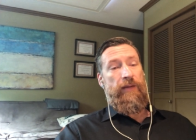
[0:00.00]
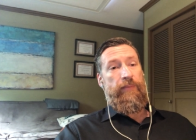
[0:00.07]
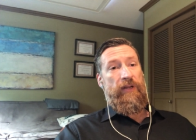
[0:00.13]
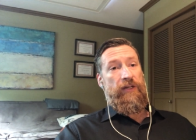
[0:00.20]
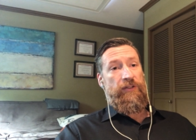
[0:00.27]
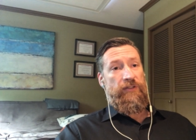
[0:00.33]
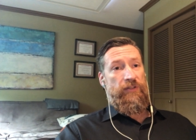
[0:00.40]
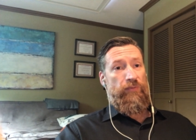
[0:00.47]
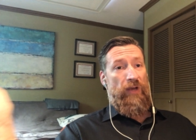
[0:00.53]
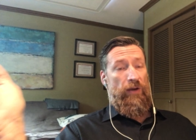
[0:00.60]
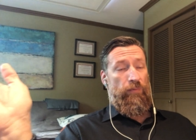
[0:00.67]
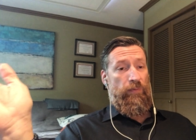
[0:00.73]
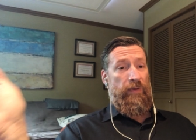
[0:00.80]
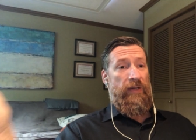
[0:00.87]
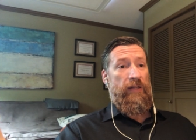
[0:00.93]
but I
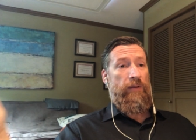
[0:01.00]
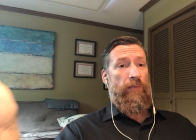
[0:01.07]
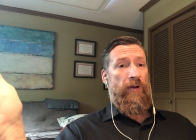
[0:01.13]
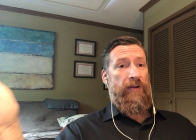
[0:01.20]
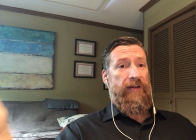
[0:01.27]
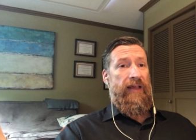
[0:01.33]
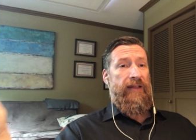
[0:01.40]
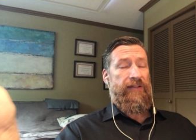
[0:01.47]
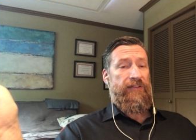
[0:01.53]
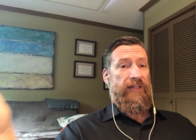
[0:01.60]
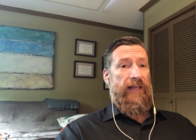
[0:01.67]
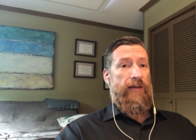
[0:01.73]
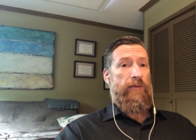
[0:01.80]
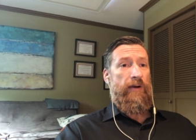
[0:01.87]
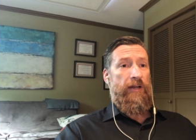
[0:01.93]
really wanted to answer
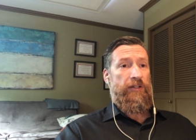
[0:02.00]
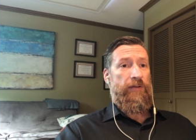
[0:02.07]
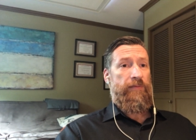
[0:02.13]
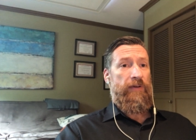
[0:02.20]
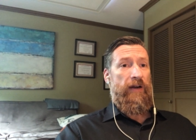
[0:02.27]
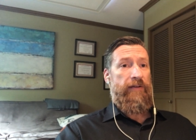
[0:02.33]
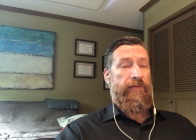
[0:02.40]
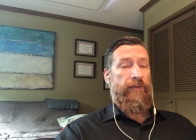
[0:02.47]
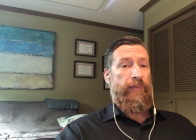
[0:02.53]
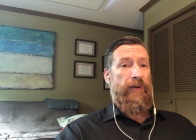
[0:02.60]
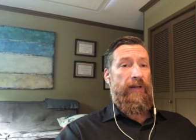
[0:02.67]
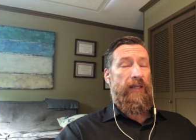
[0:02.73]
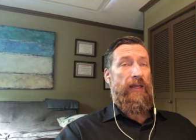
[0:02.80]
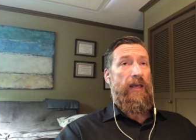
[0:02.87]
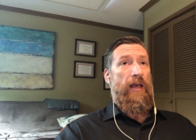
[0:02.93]
that question for
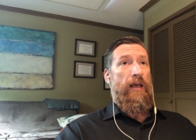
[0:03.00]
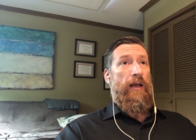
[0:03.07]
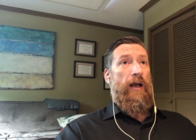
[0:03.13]
everybody.